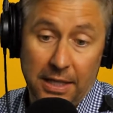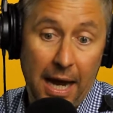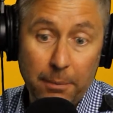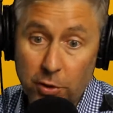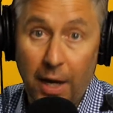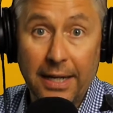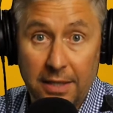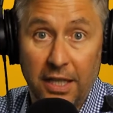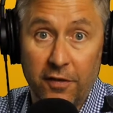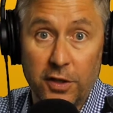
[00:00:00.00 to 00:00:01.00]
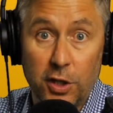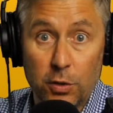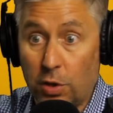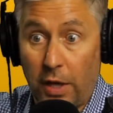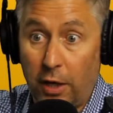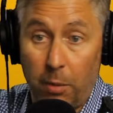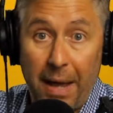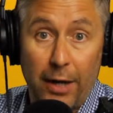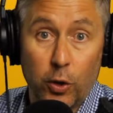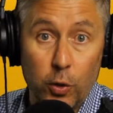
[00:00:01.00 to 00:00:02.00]
And I'm trying to give it to you so that no
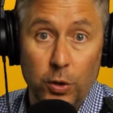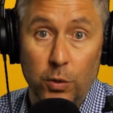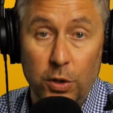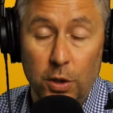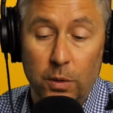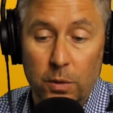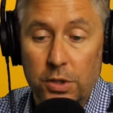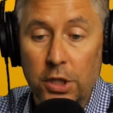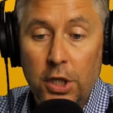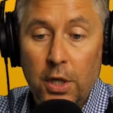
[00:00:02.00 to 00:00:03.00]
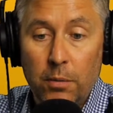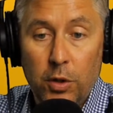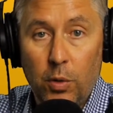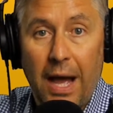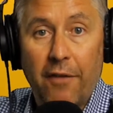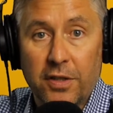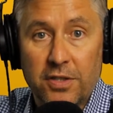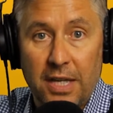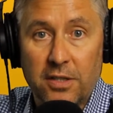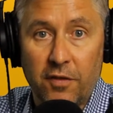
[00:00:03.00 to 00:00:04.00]
matter who you use, you have a
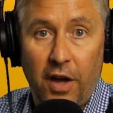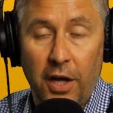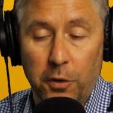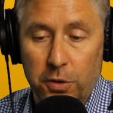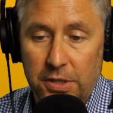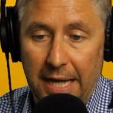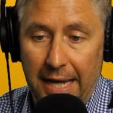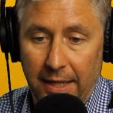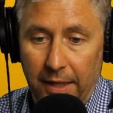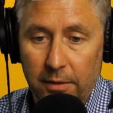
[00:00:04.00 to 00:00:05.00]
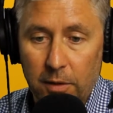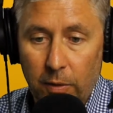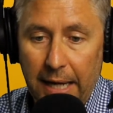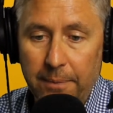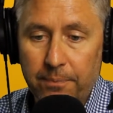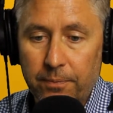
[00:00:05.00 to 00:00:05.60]
sense of understanding, okay?